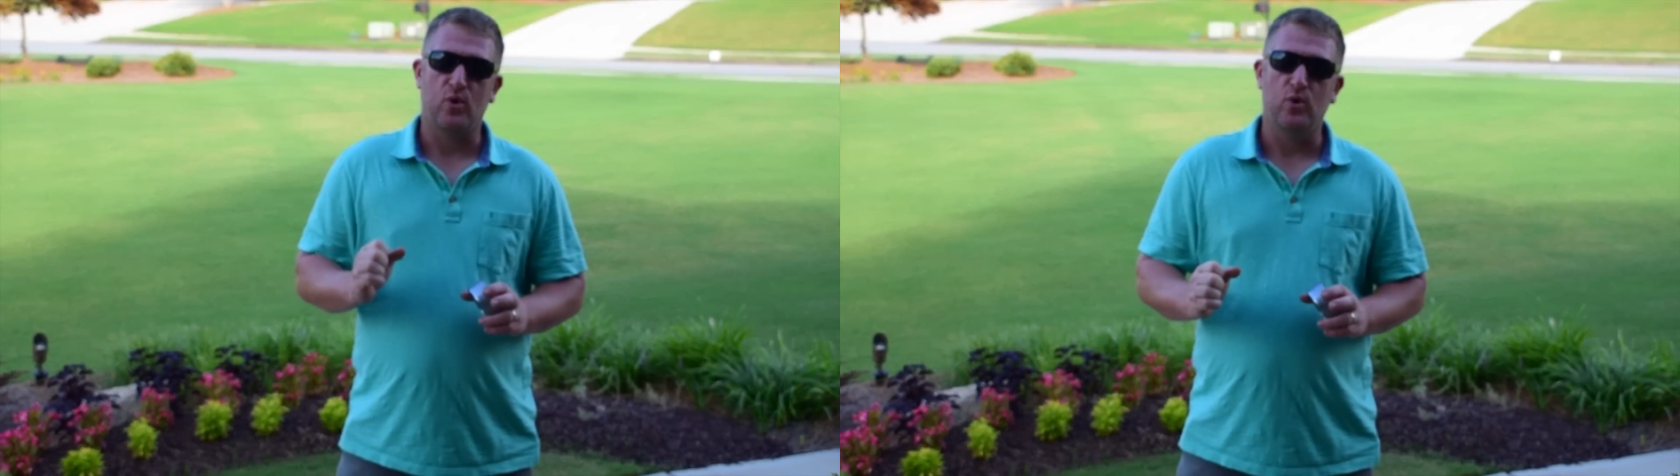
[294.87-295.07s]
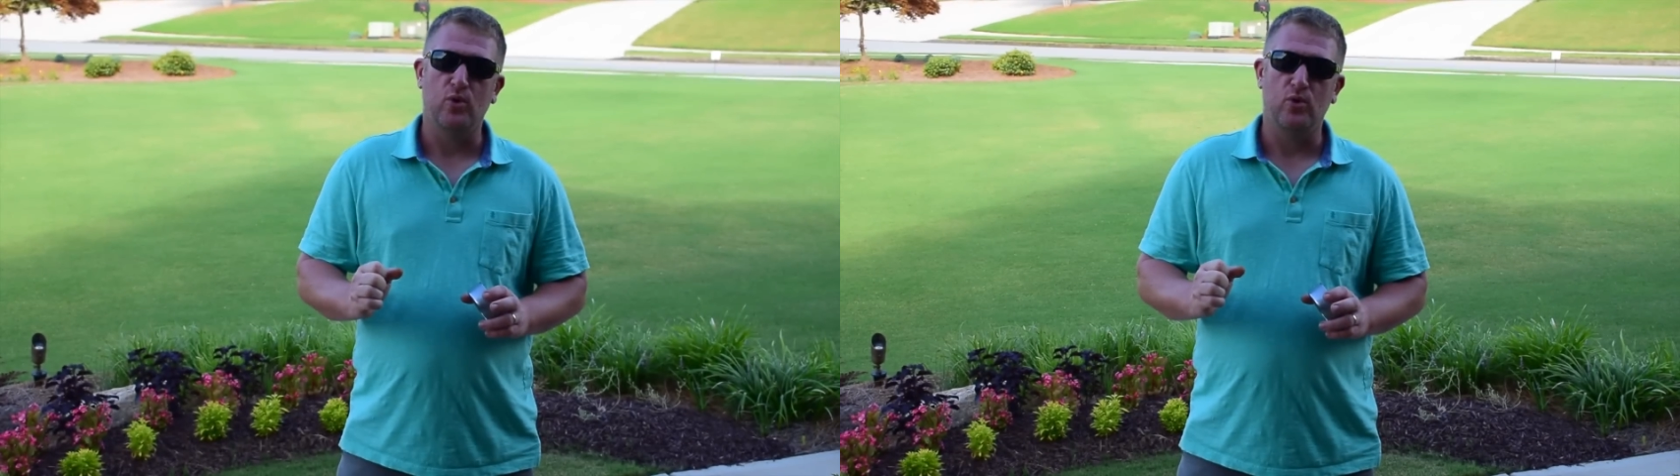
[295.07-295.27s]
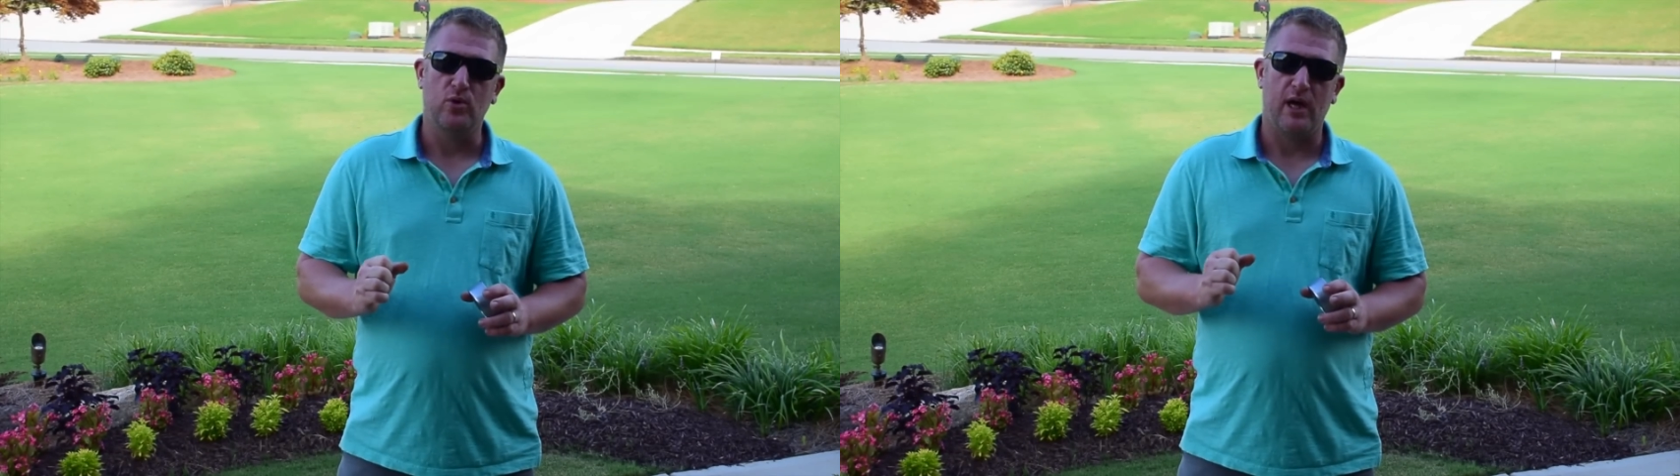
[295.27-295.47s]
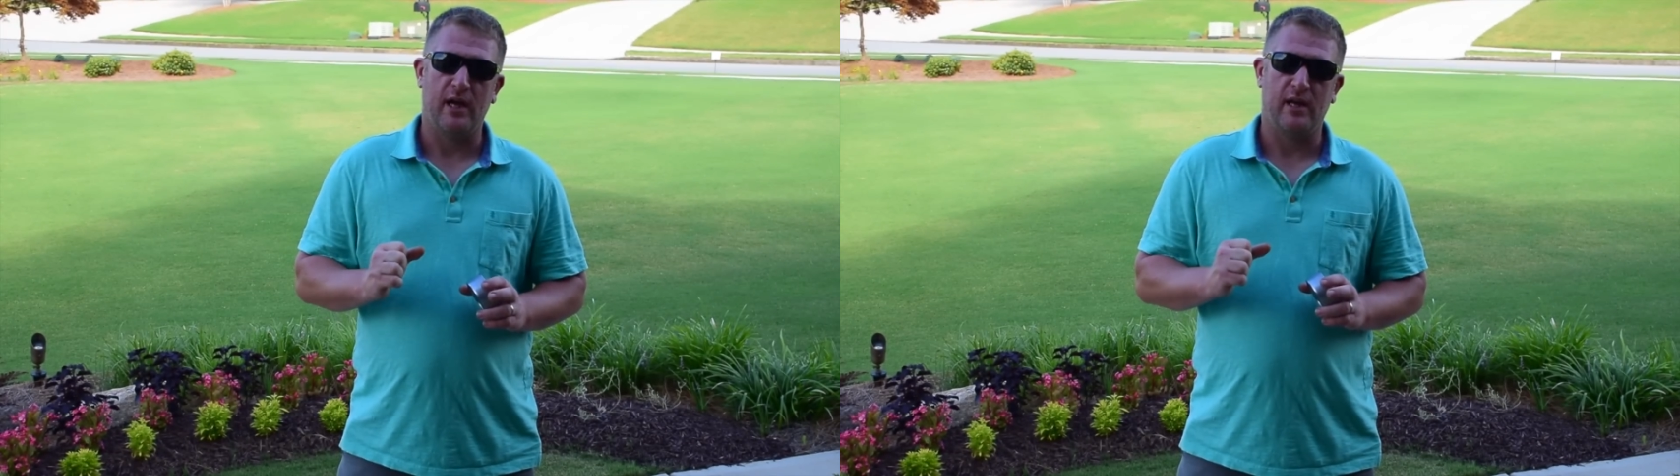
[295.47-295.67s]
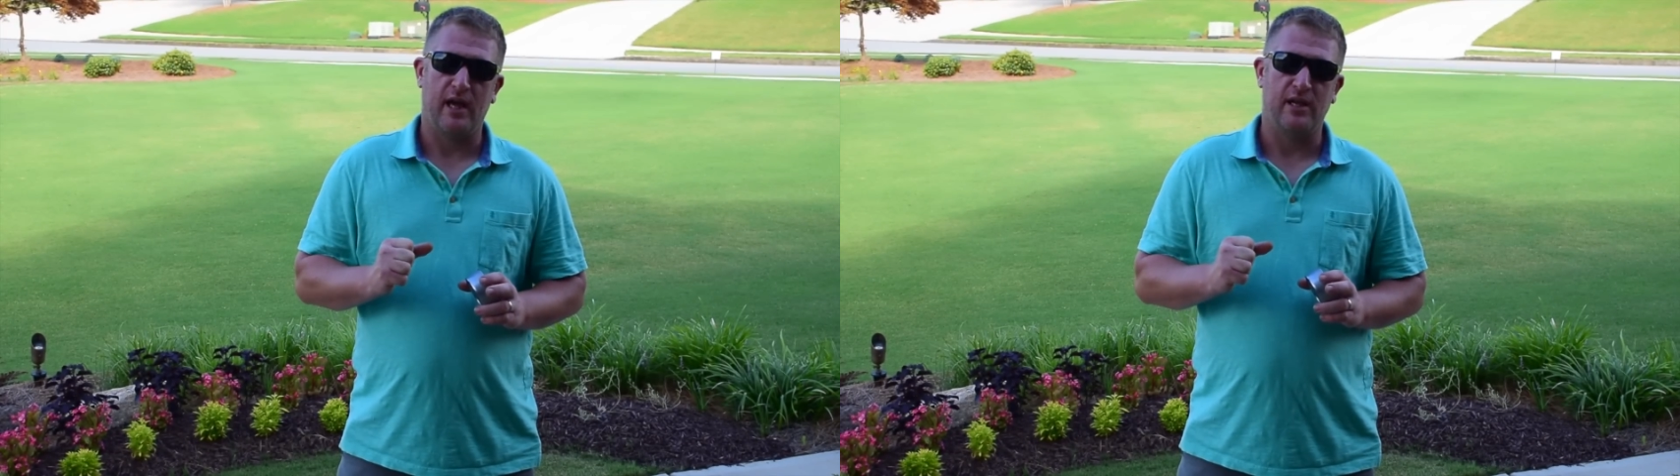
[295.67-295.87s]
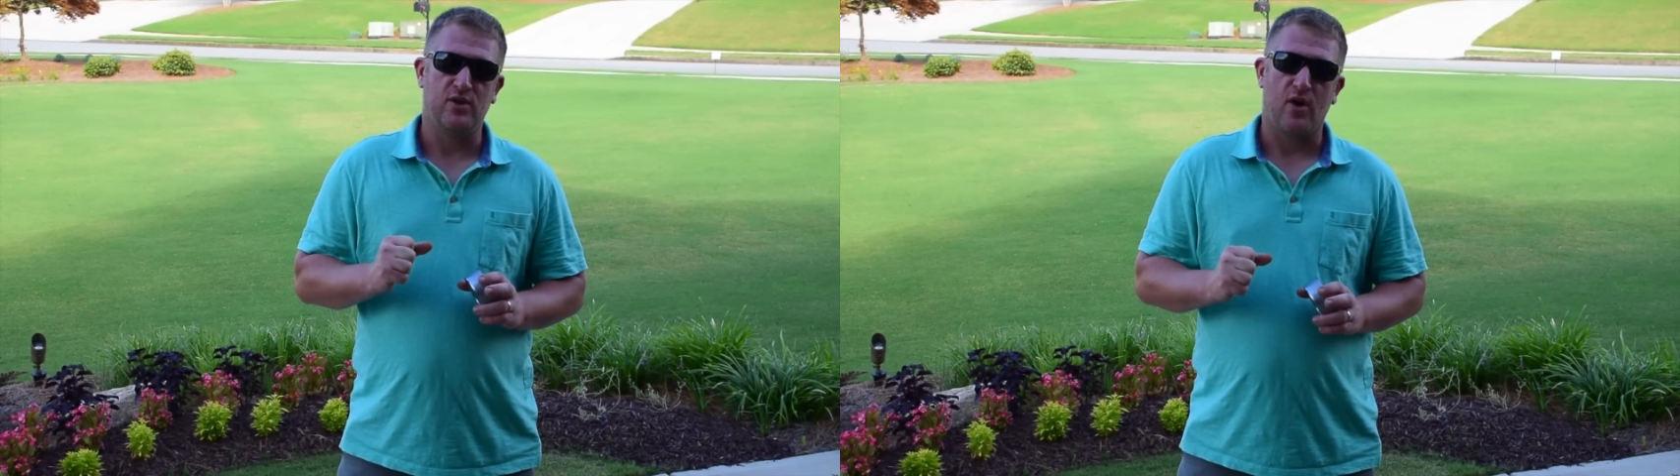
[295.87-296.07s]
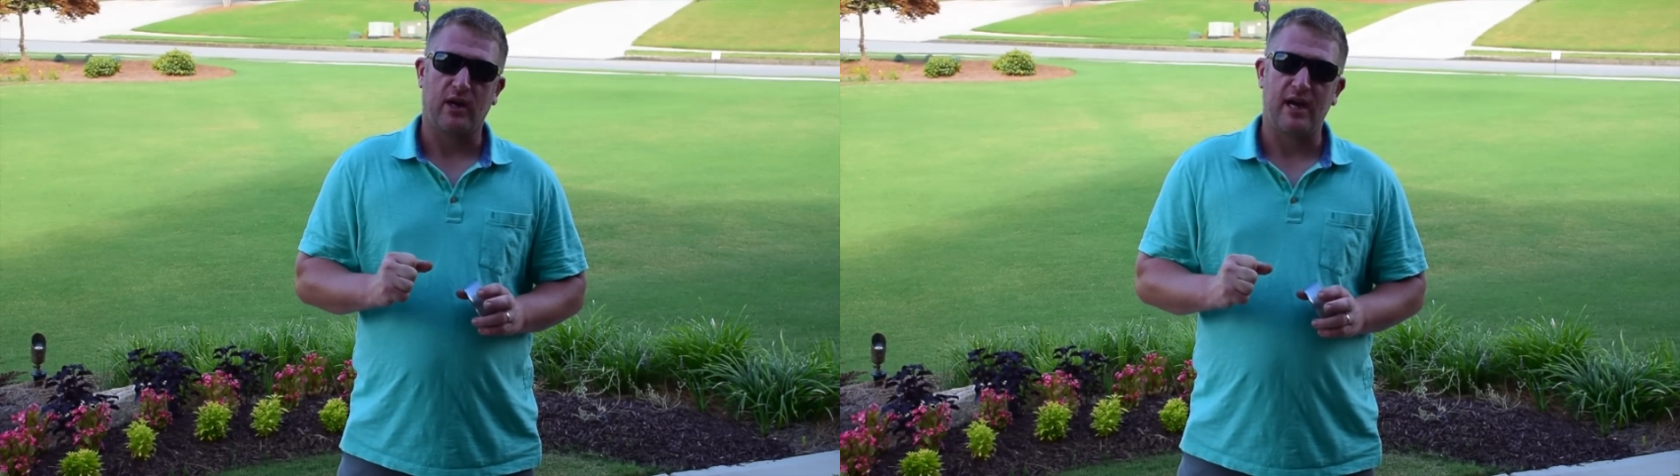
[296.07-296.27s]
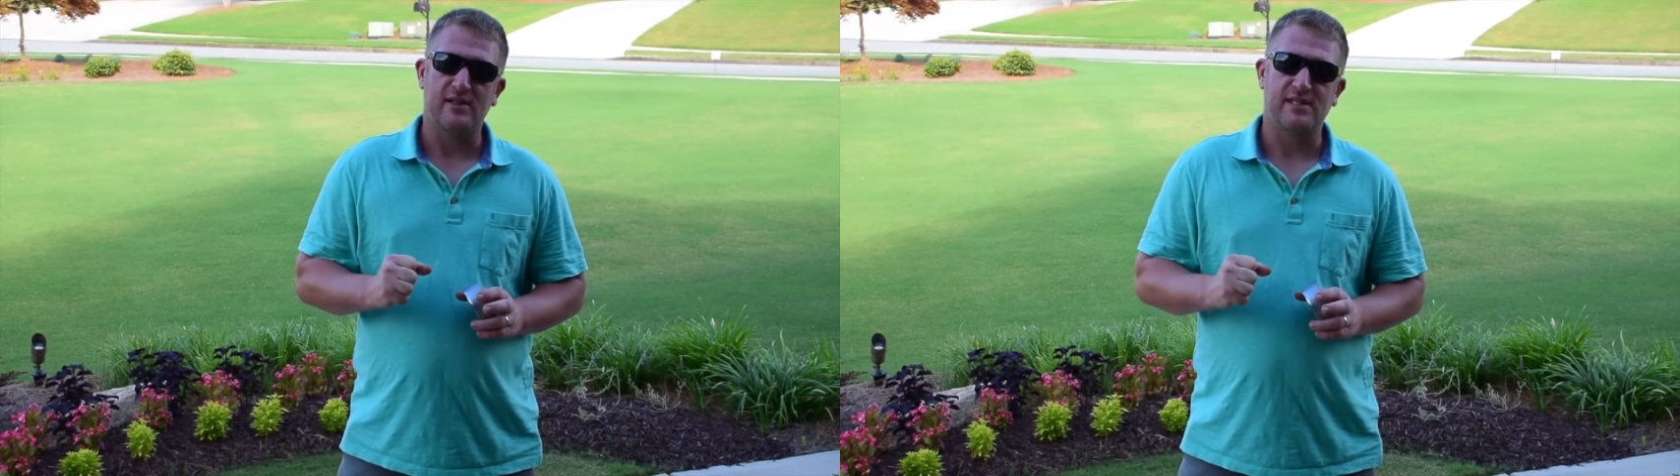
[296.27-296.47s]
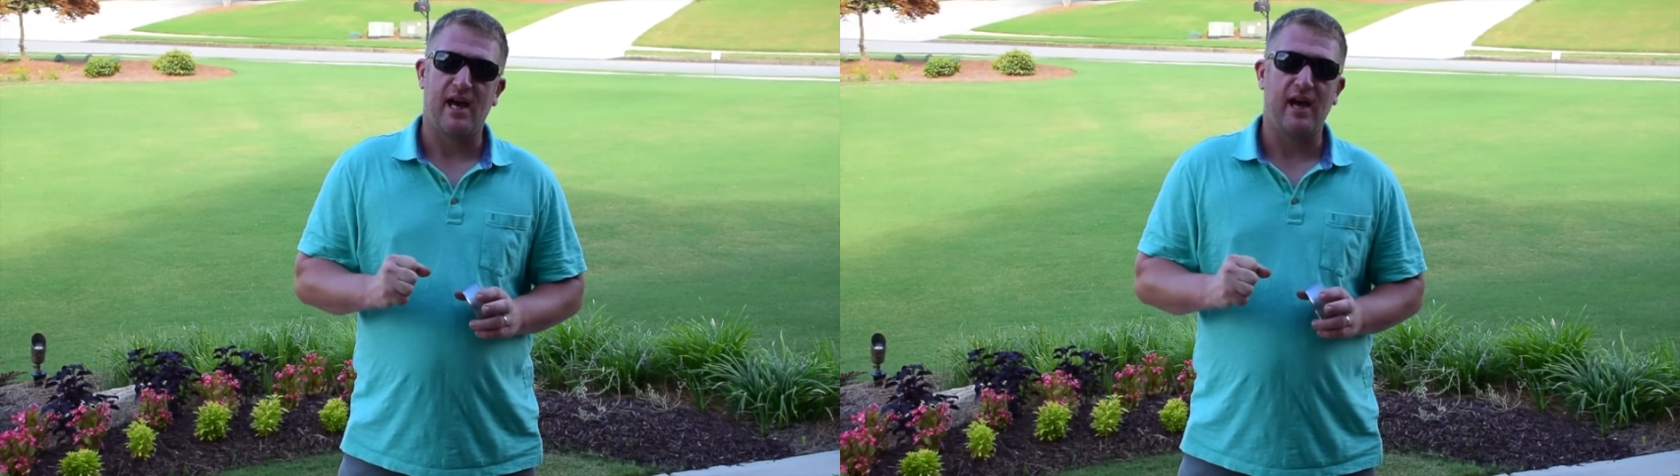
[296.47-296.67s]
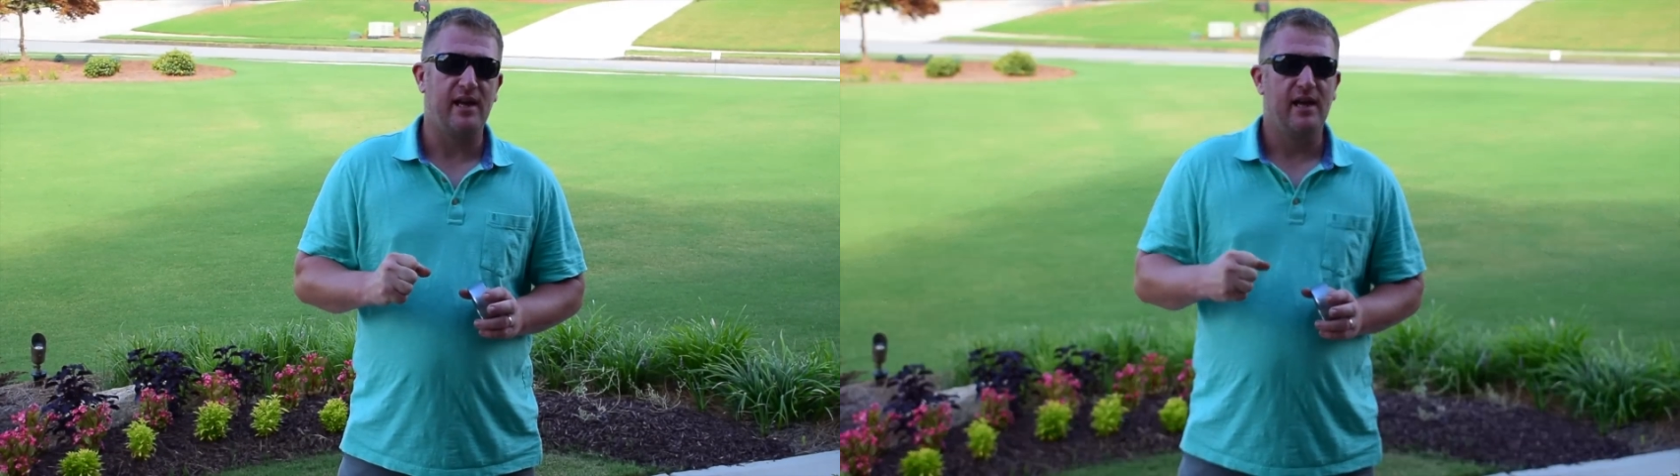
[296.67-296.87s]
cool and dark
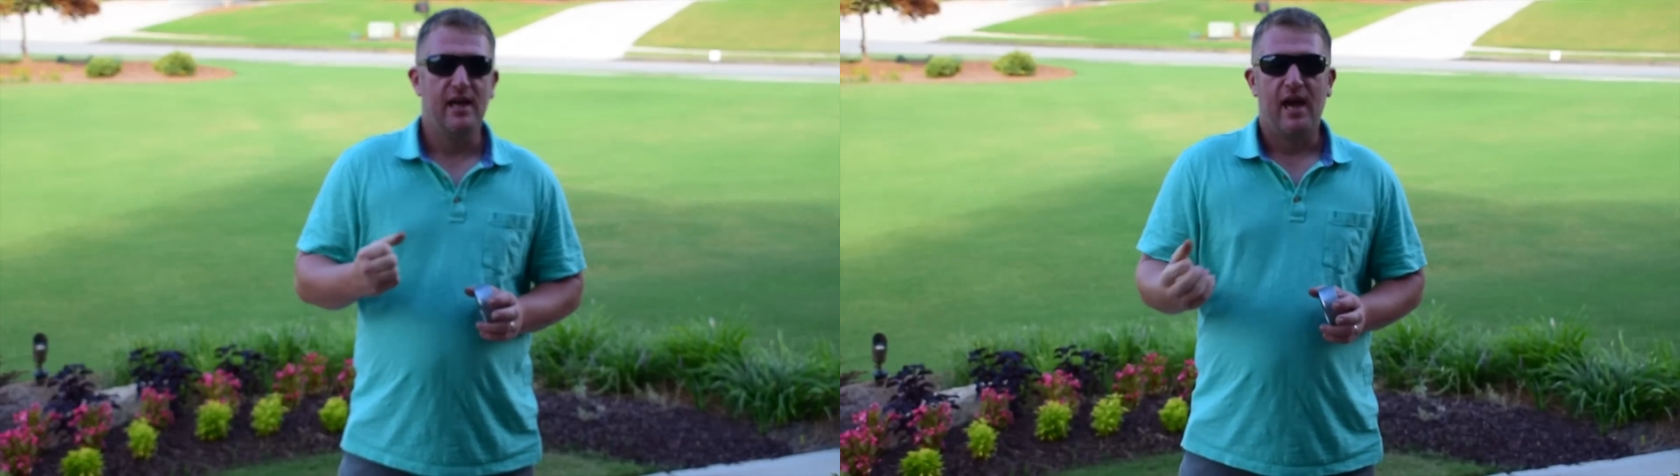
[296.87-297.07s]
outside,